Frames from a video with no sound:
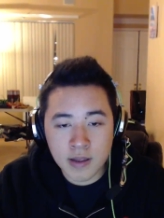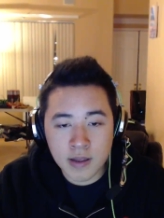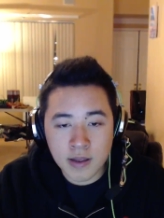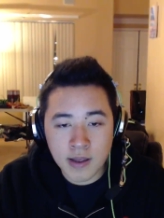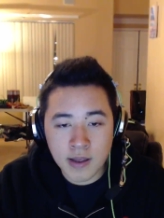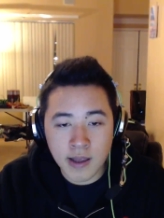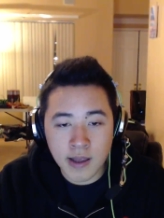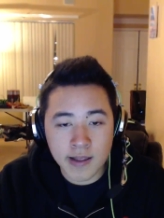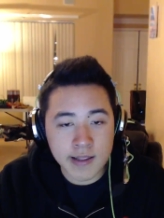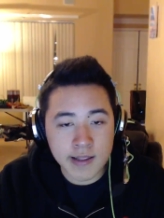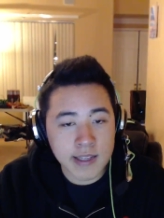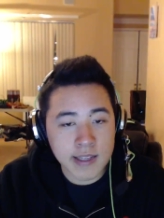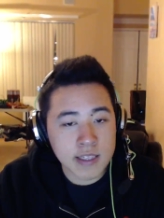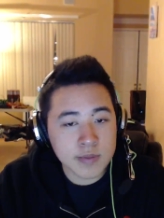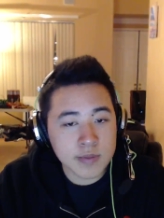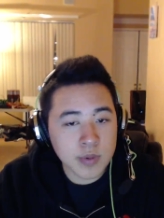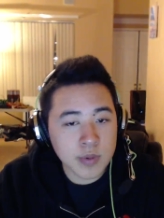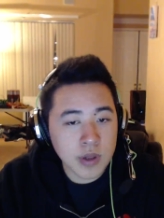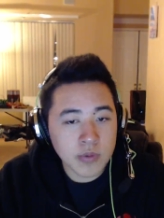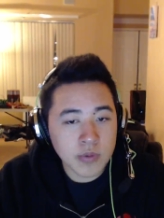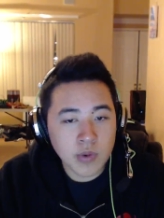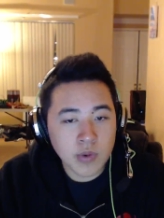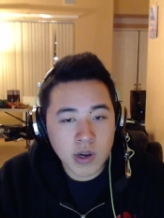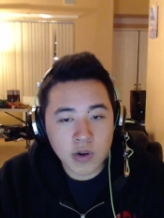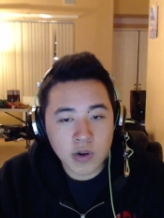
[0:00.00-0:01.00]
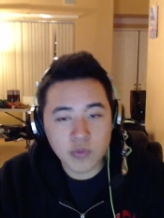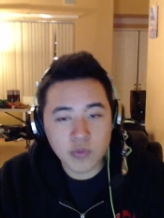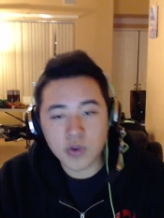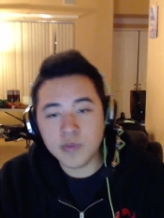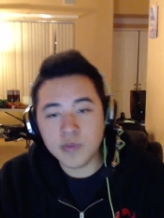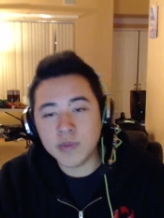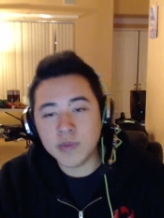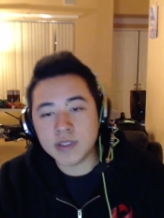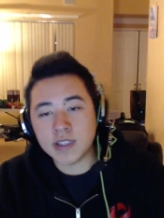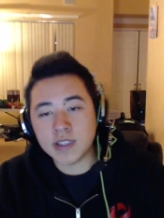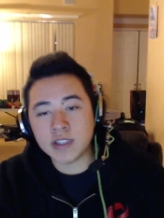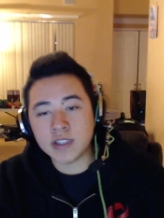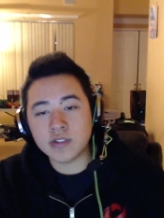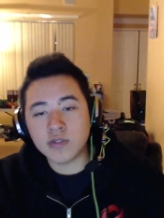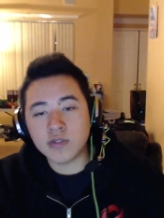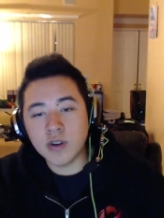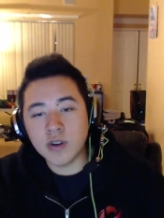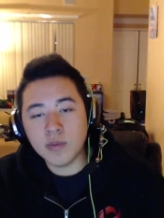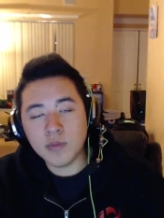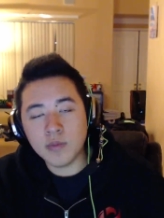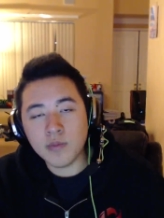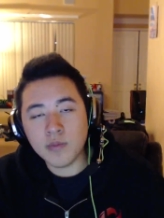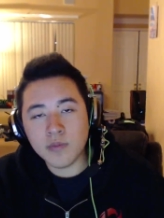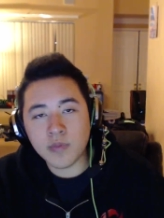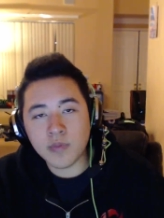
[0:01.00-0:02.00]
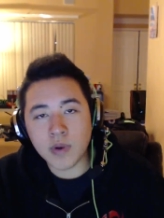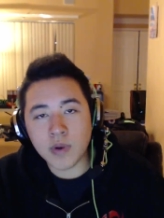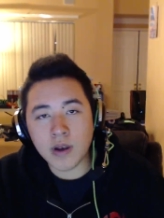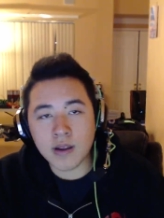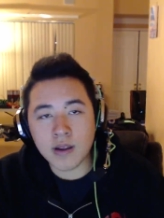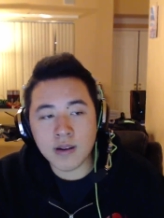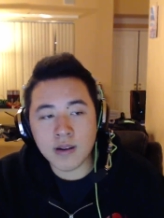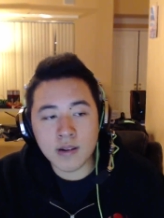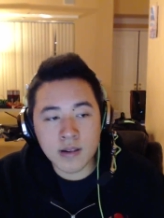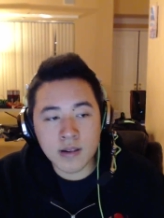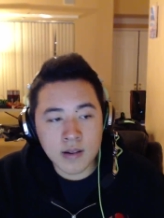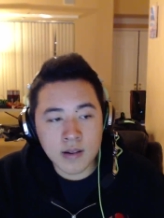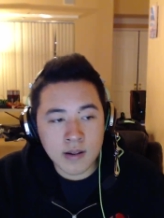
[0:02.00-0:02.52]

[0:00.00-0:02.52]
And yes, Bloodwater wouldn't miss a scrim, but